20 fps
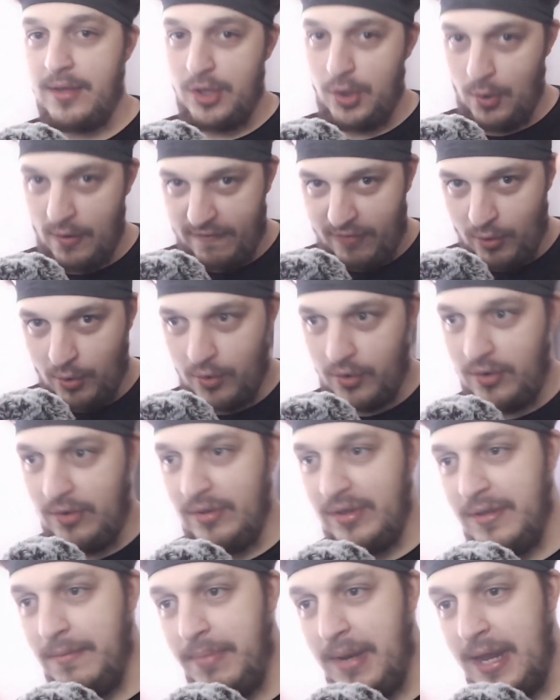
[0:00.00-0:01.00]
You have
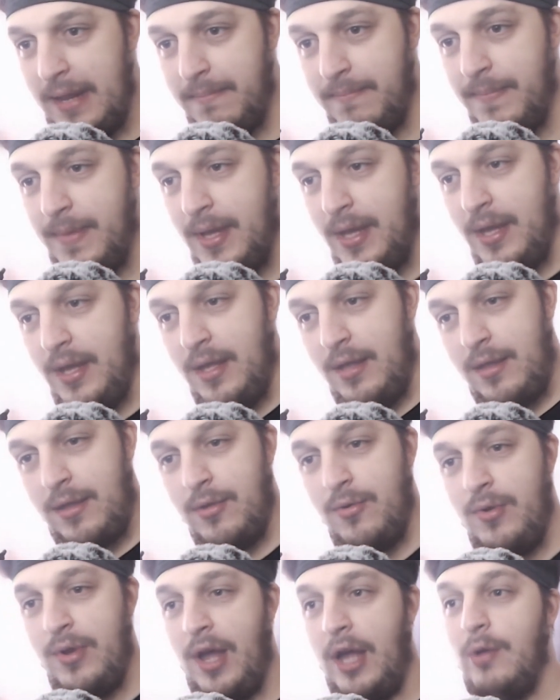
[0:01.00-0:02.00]
Torkoal to blame.
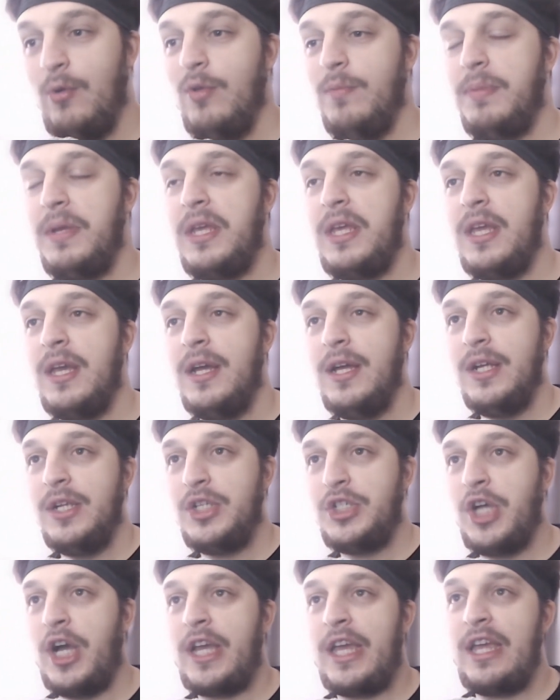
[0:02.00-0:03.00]
Soon I will be
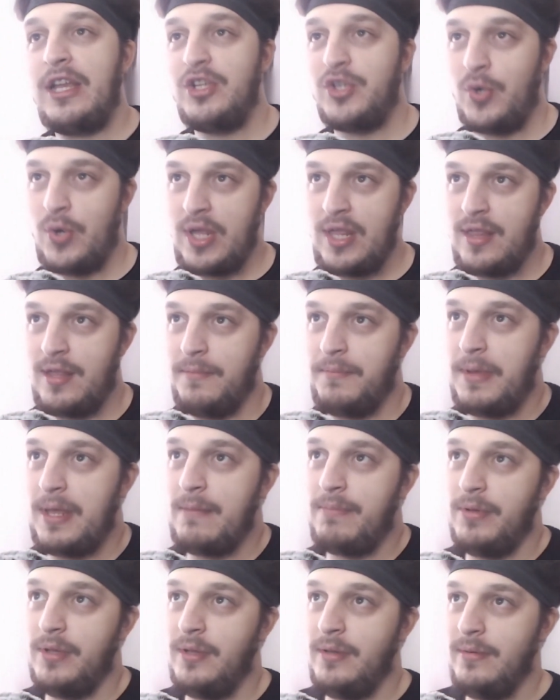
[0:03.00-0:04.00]
chucking trees at
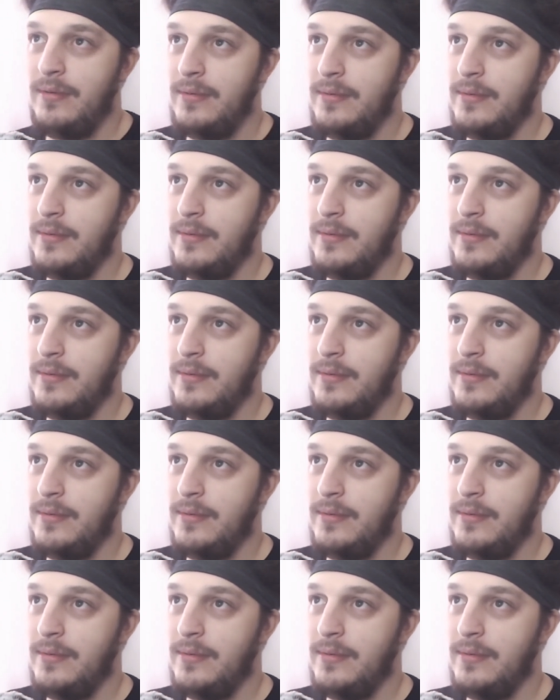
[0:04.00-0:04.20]
people.